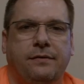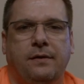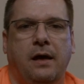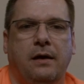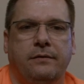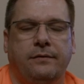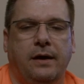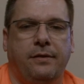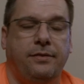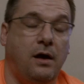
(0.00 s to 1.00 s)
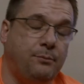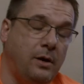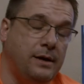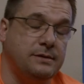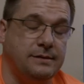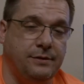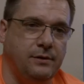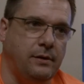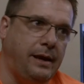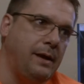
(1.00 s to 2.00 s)
of thought process out
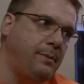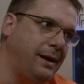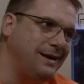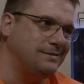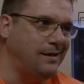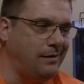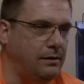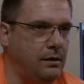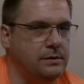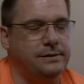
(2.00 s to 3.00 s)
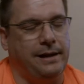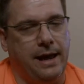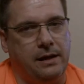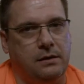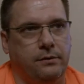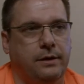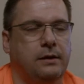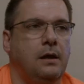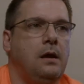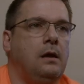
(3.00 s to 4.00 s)
there, like API is not good, it's not accurate.
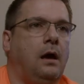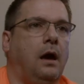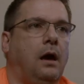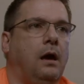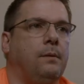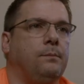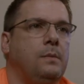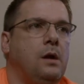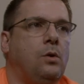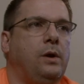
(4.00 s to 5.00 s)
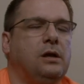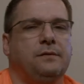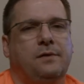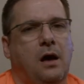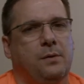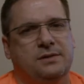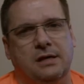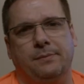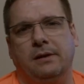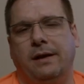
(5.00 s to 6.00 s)
We could have gone with
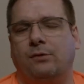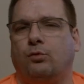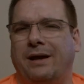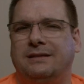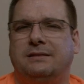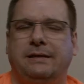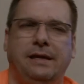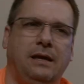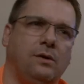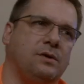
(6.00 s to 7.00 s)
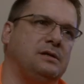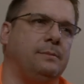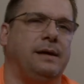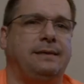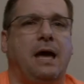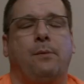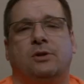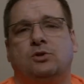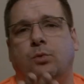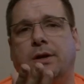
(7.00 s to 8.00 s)
something like Red Sea or something like that,
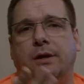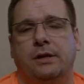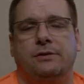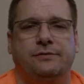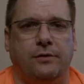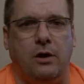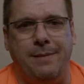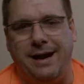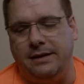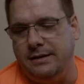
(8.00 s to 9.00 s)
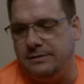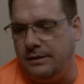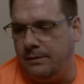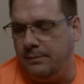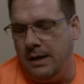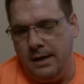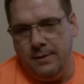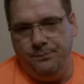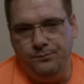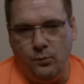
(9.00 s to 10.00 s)
which we're going to use for our magnesium,
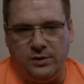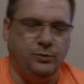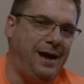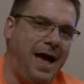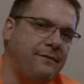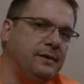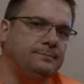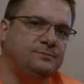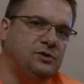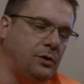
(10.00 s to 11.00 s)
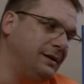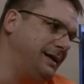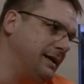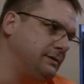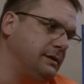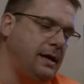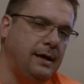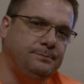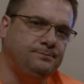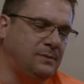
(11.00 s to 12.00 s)
which we haven't started testing
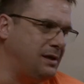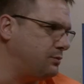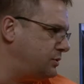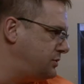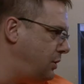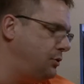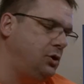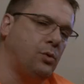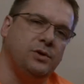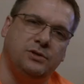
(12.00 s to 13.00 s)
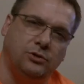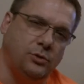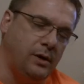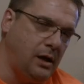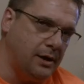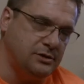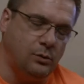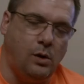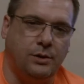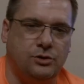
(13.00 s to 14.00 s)
yet because we're so new. We're still doing constant
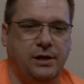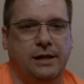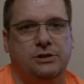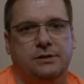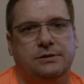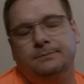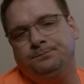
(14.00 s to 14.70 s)
water changes.